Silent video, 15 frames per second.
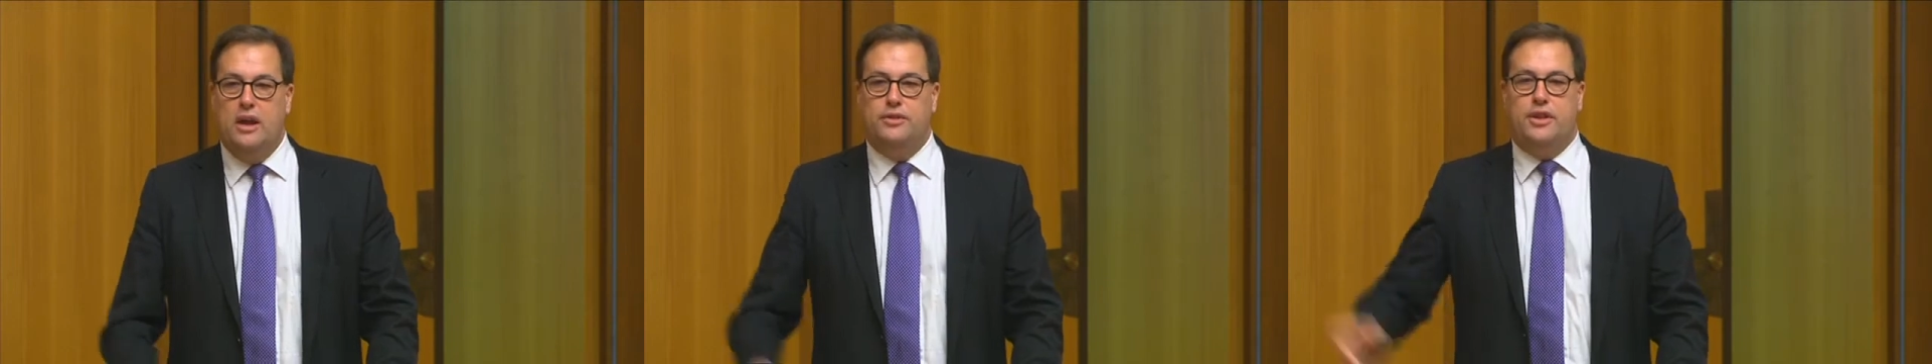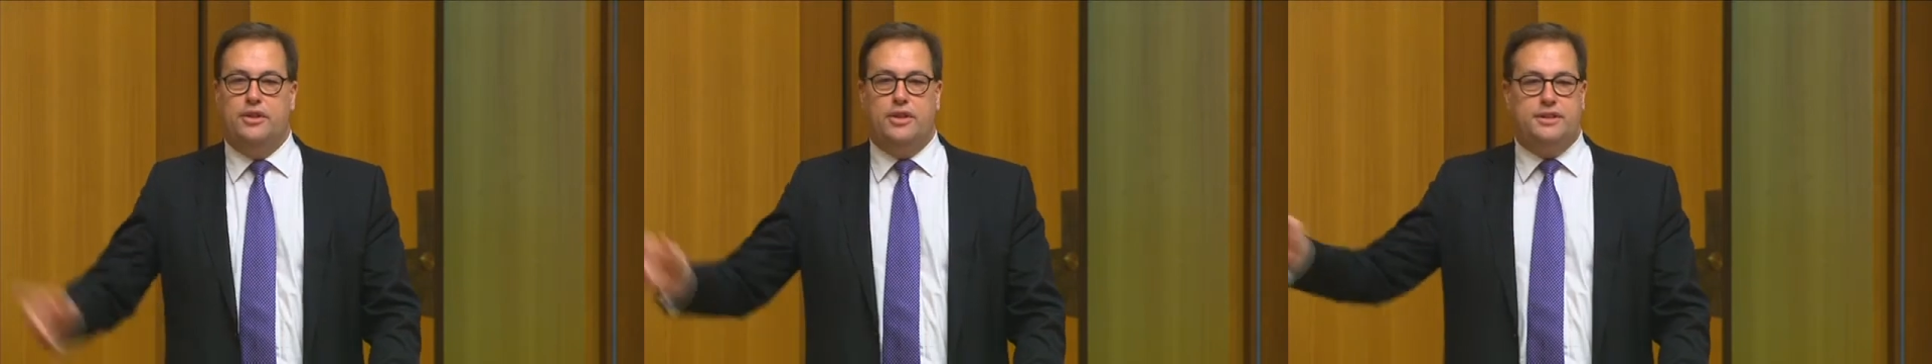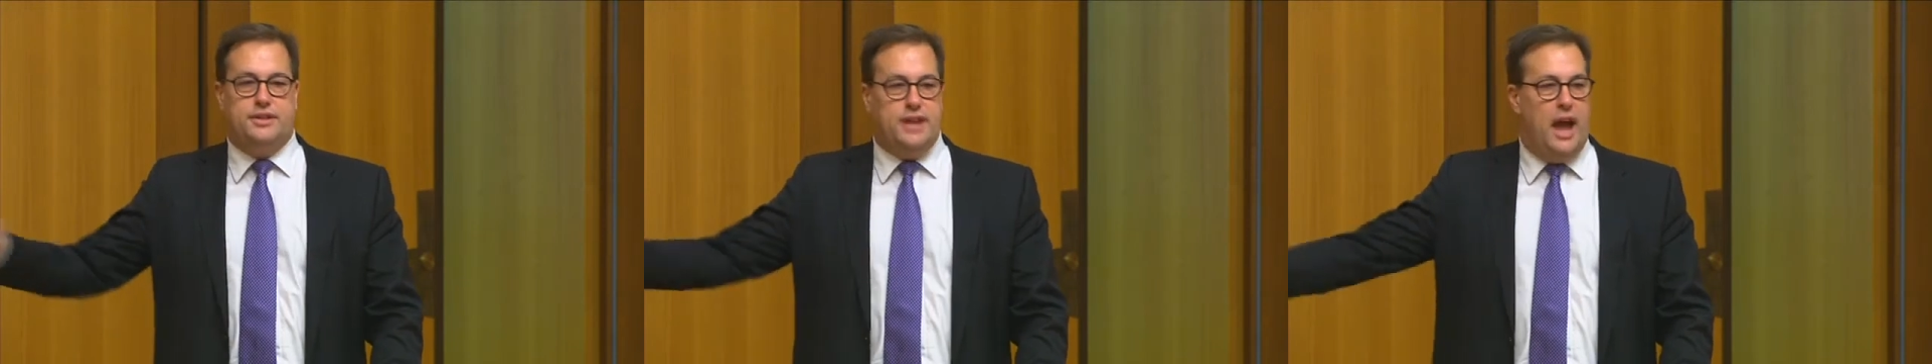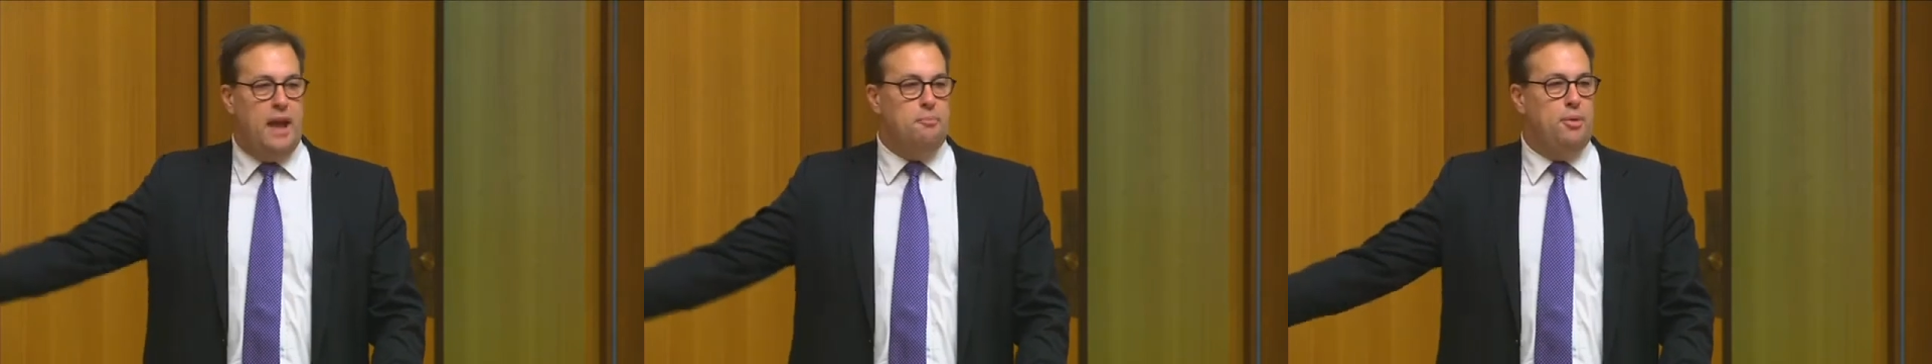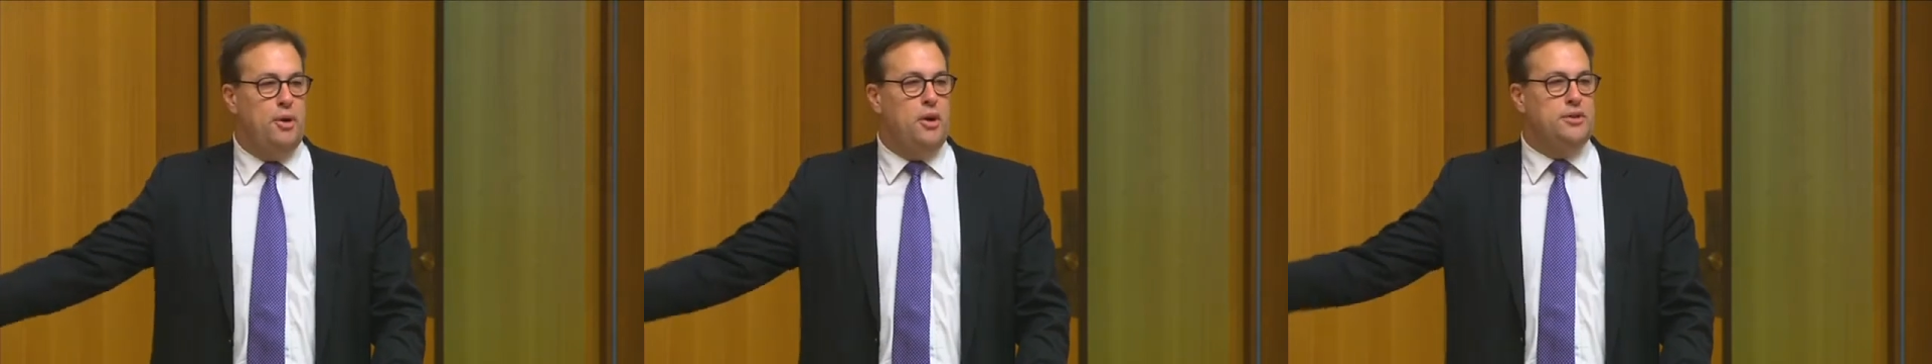that the
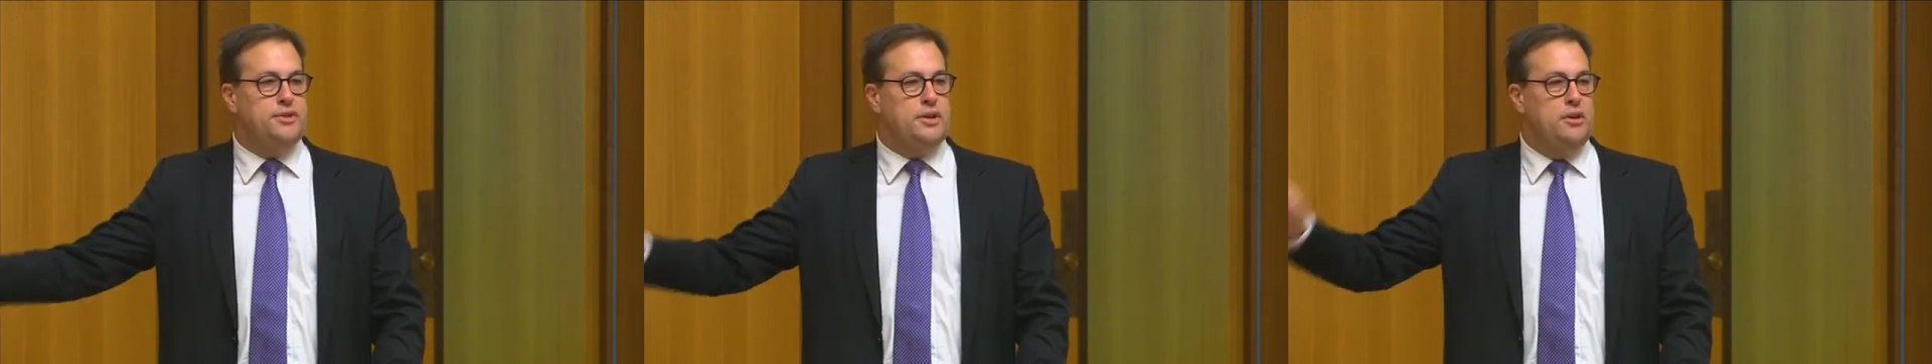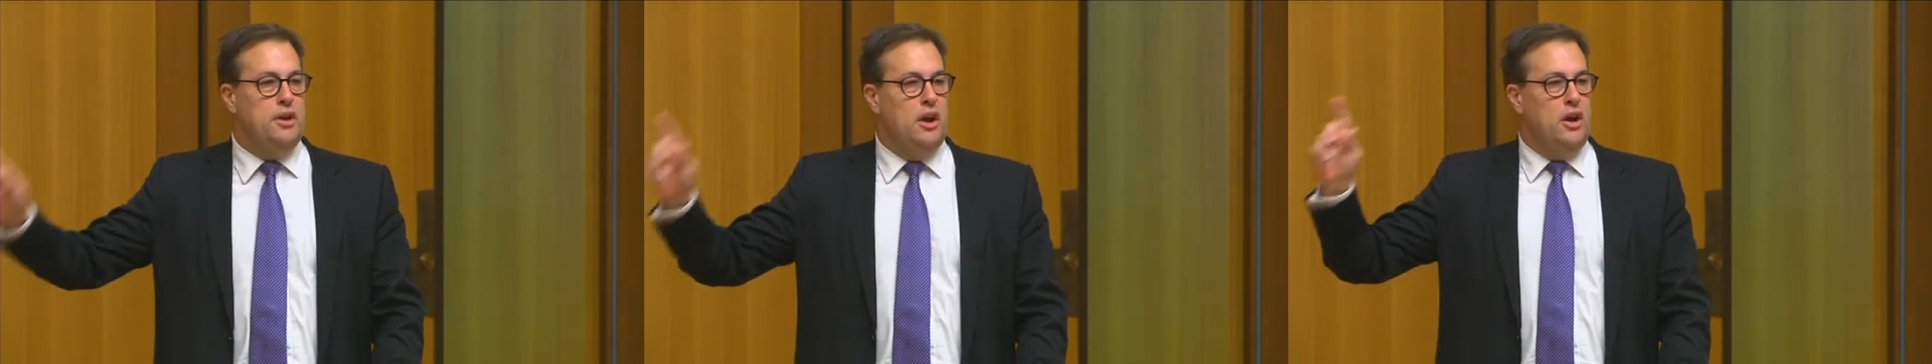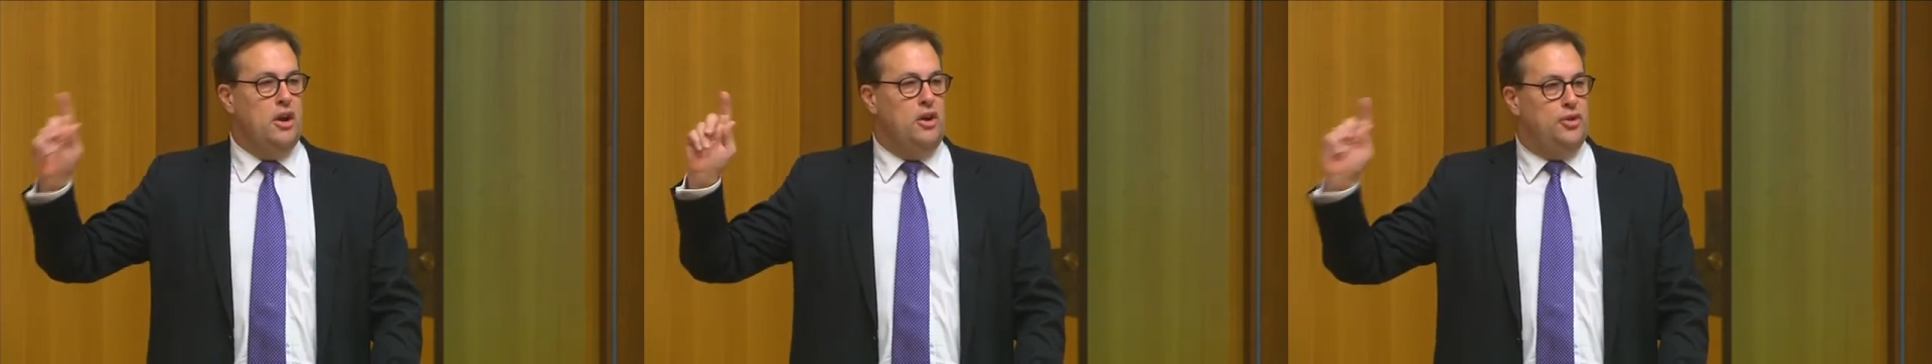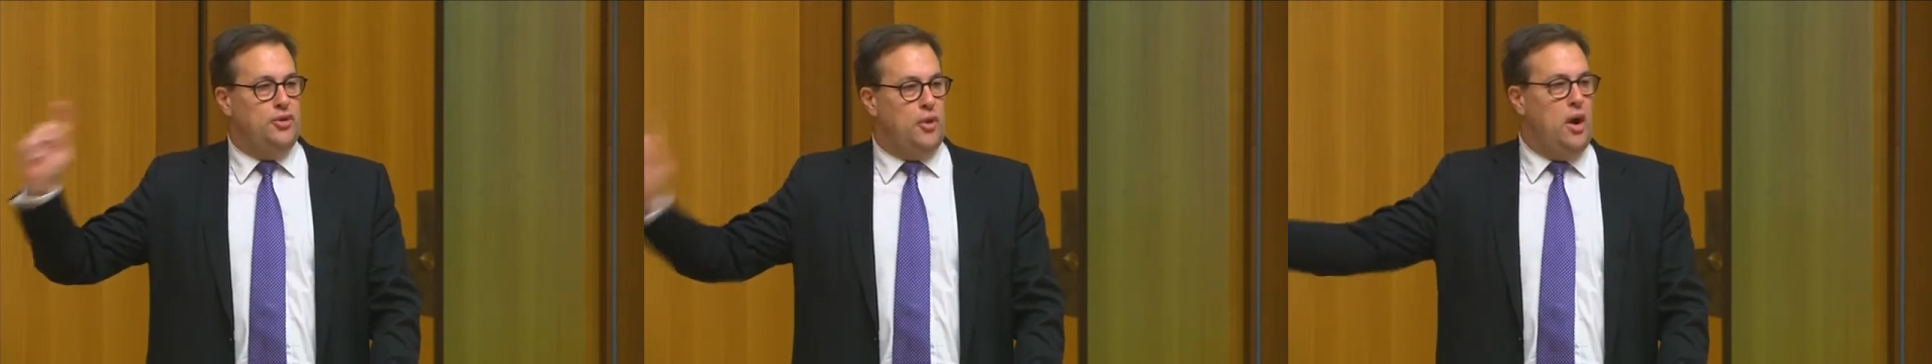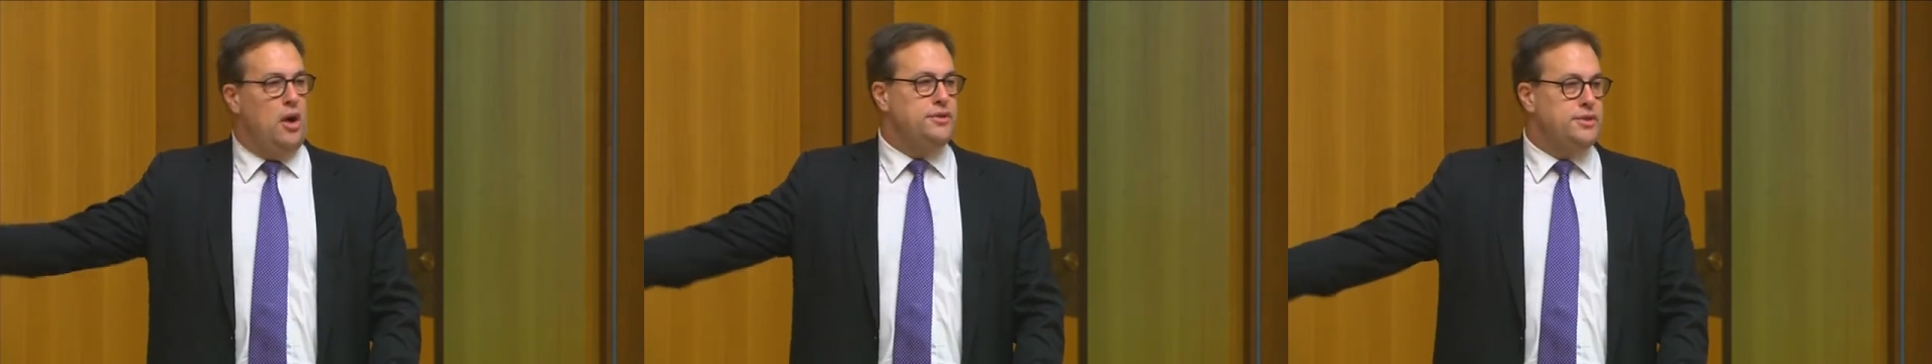same person who
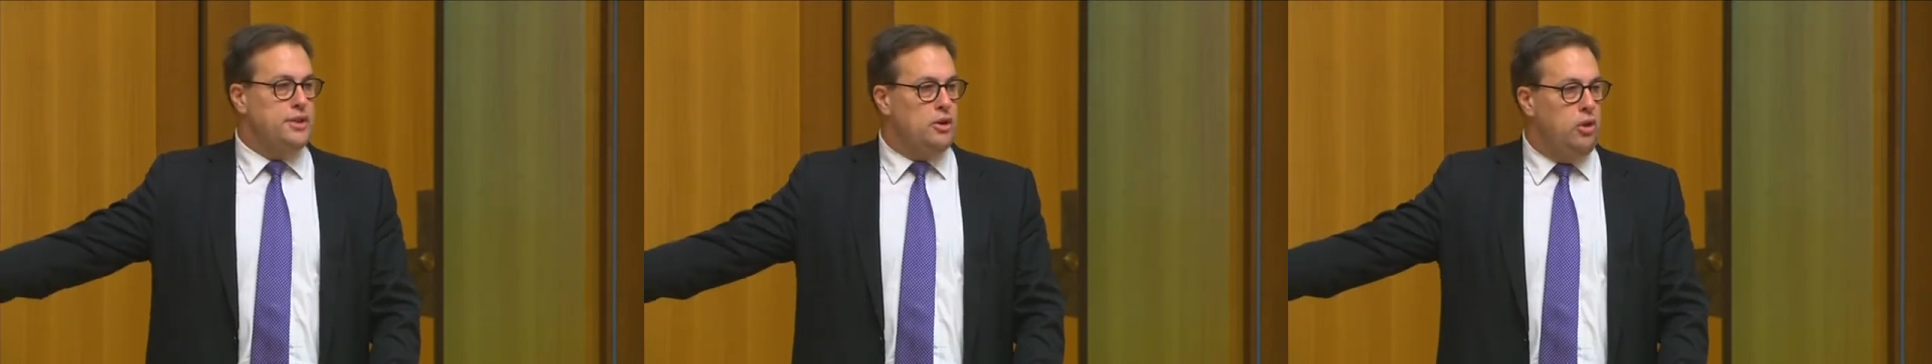throws the